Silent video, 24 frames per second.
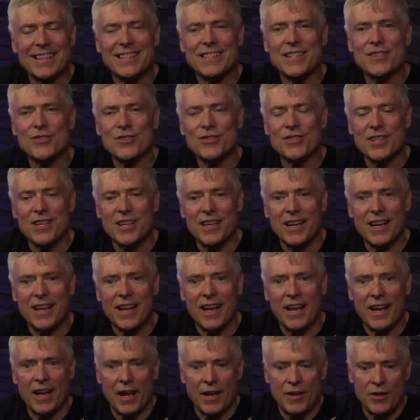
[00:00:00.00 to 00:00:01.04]
interesting.
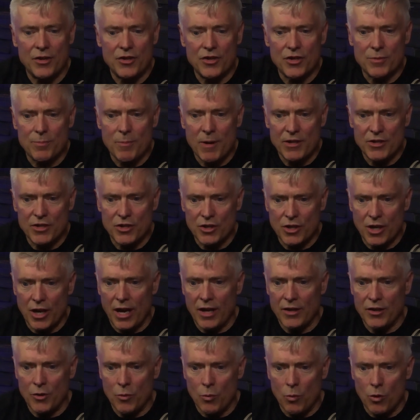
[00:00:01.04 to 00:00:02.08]
And you just mentioned,
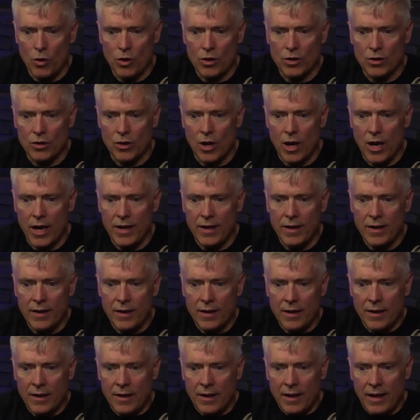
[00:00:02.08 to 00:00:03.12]
and you work a lot,
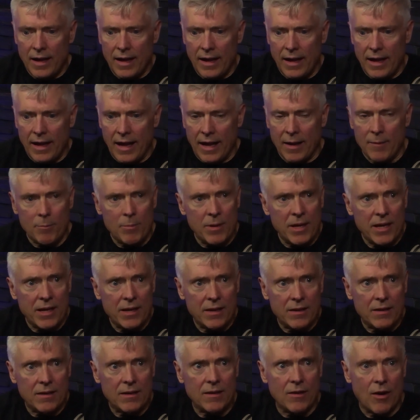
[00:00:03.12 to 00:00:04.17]
and
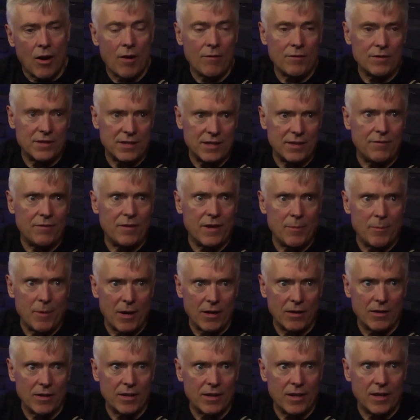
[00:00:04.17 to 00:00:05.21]
being obviously
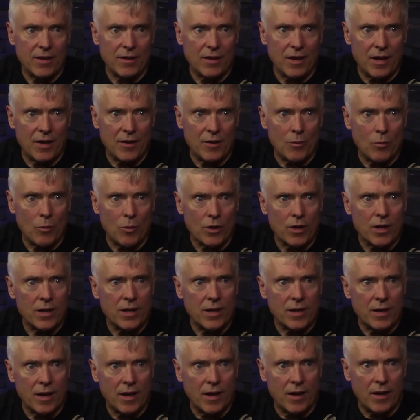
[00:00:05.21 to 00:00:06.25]
female, and you're working
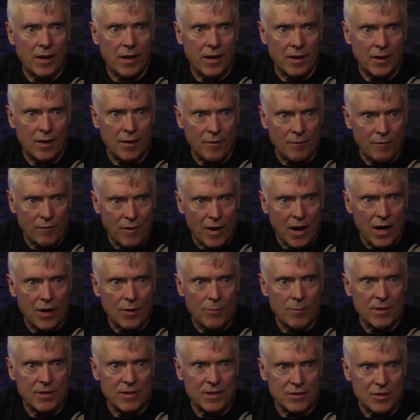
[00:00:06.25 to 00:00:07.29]
in an
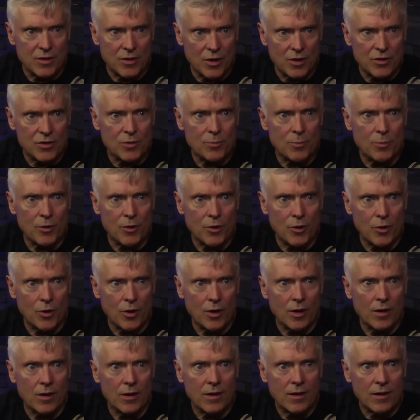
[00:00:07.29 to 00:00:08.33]
environment as an
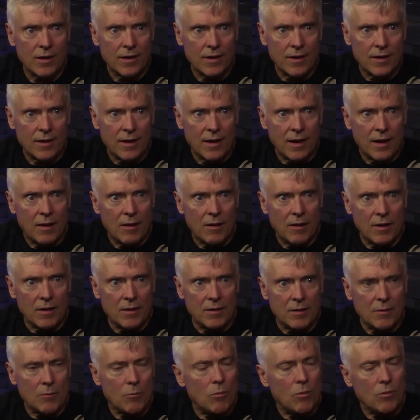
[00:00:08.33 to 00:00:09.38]
entrepreneur.
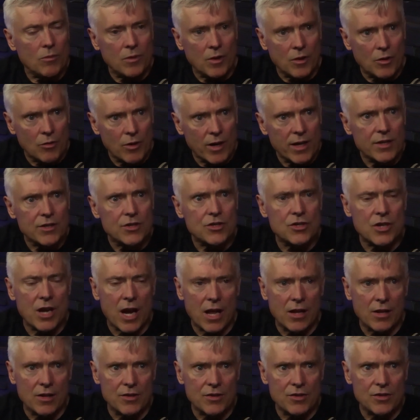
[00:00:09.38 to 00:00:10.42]
The greatest
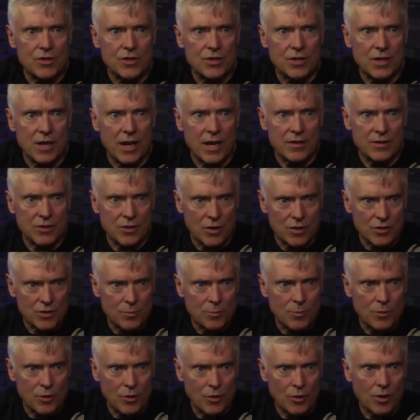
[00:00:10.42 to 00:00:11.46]
challenge as an
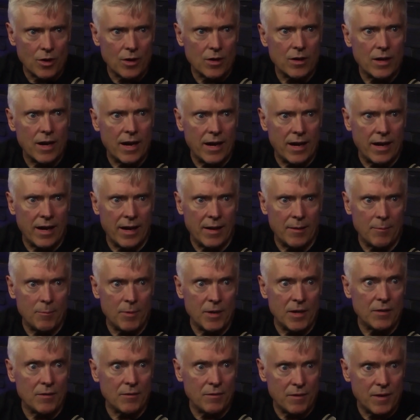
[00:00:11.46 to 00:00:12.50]
entrepreneur and
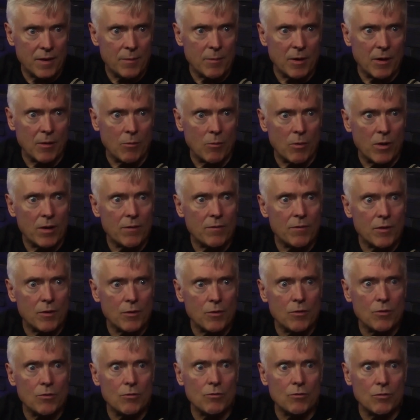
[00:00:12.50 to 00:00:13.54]
being female, what have
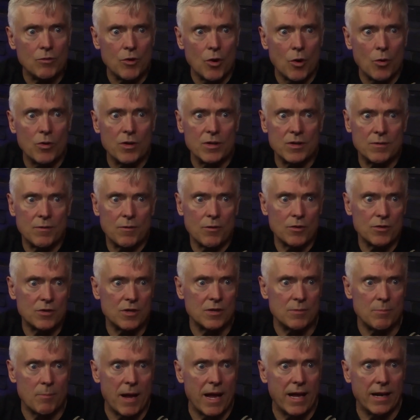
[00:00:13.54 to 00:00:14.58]
you noticed
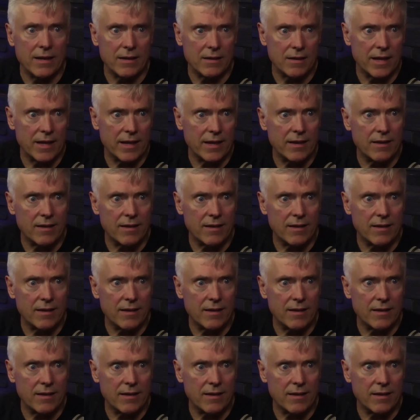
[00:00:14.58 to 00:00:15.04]
versus men? Like,